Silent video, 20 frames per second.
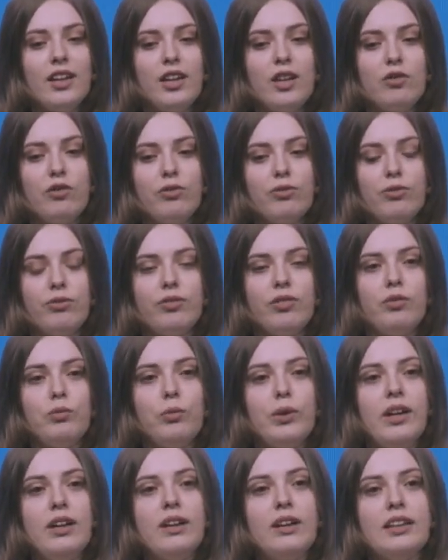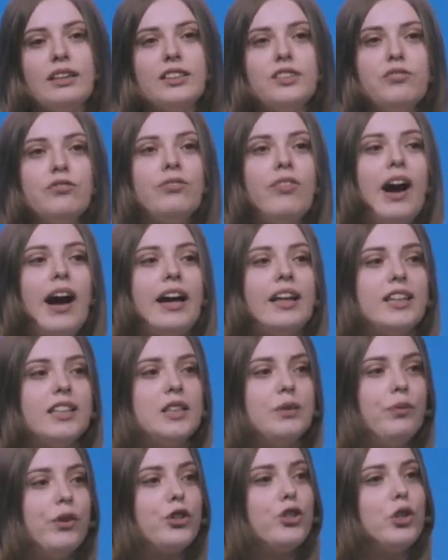if we can define a
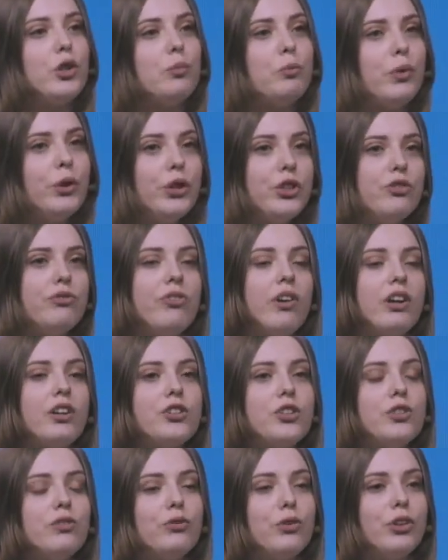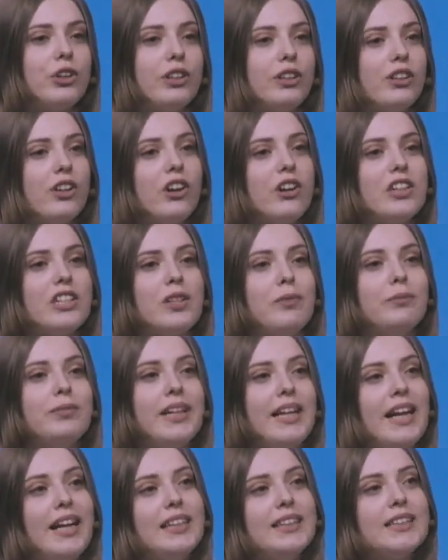special merge function for concurrent
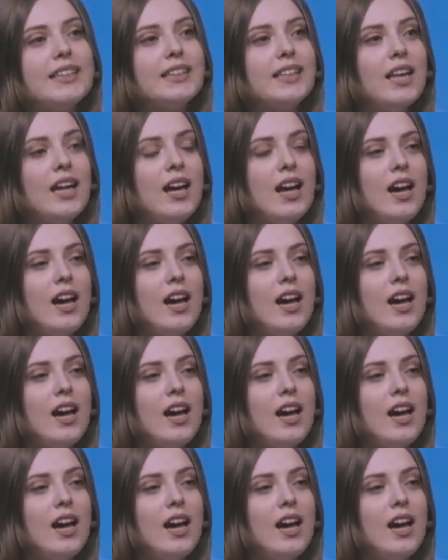updates